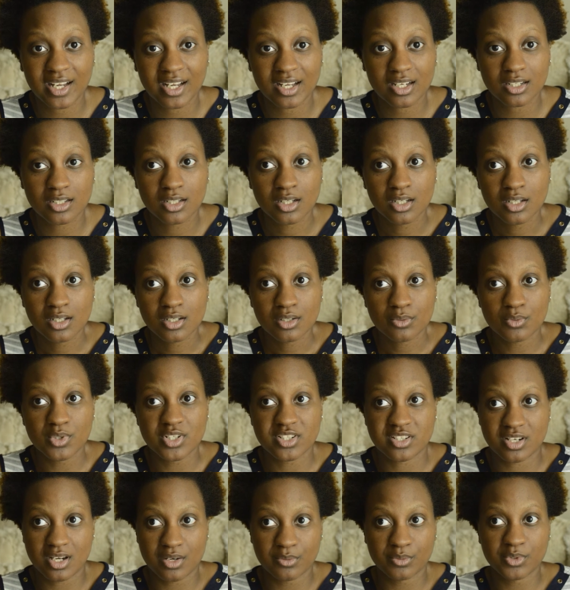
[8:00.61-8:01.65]
at,
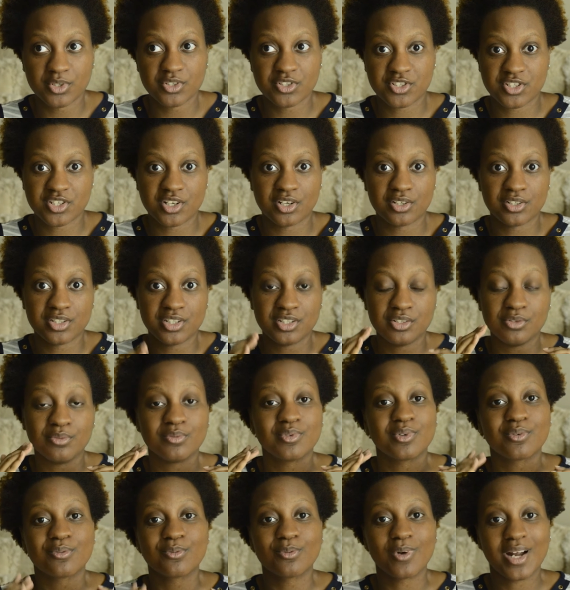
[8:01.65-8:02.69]
which I will show
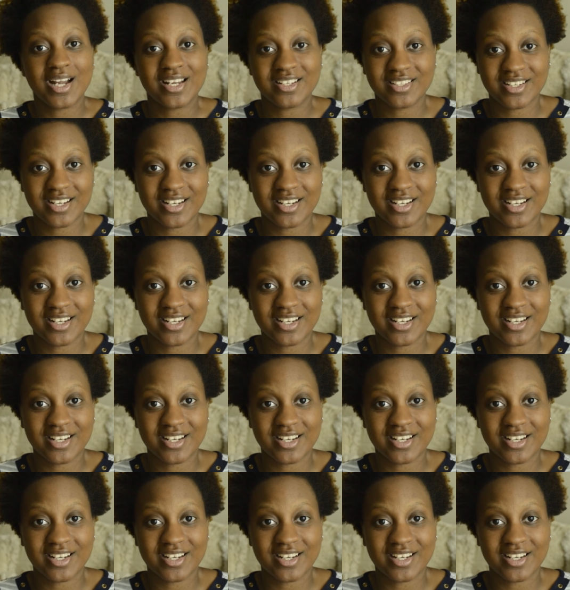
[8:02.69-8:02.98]
you right